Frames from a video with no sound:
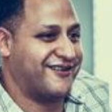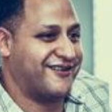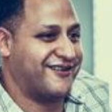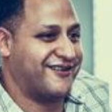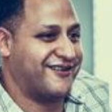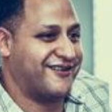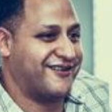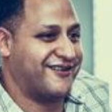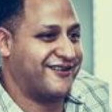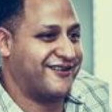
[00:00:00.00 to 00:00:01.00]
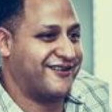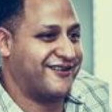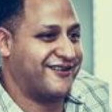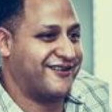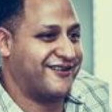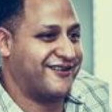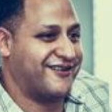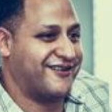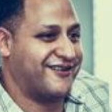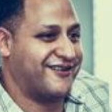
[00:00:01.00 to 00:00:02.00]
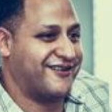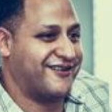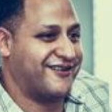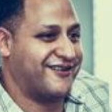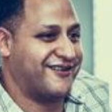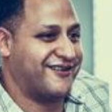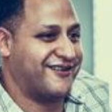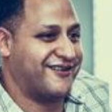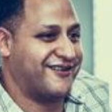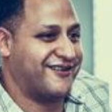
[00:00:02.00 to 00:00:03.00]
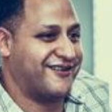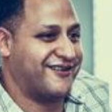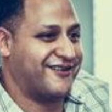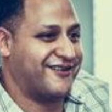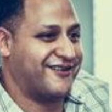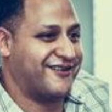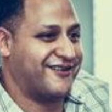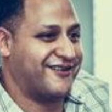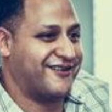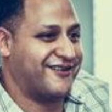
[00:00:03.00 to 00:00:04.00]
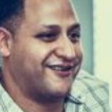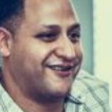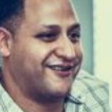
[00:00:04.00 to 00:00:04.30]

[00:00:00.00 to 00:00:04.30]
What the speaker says: The face doesn't move, so there is nothing to read.